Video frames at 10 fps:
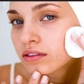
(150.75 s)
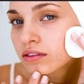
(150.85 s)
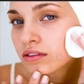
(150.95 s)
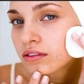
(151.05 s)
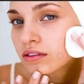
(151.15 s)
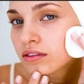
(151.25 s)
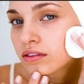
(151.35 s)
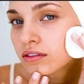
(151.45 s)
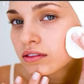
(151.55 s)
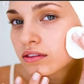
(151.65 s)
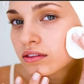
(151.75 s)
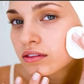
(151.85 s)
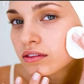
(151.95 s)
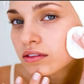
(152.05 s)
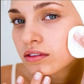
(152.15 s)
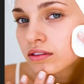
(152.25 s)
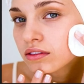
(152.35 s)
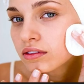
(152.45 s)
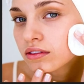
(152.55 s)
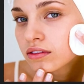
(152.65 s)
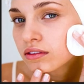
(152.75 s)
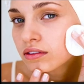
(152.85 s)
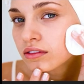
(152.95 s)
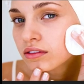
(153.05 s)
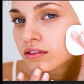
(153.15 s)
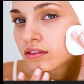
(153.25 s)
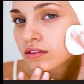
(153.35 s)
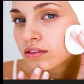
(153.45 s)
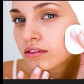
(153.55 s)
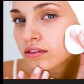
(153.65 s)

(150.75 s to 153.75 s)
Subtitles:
Nobody speaks.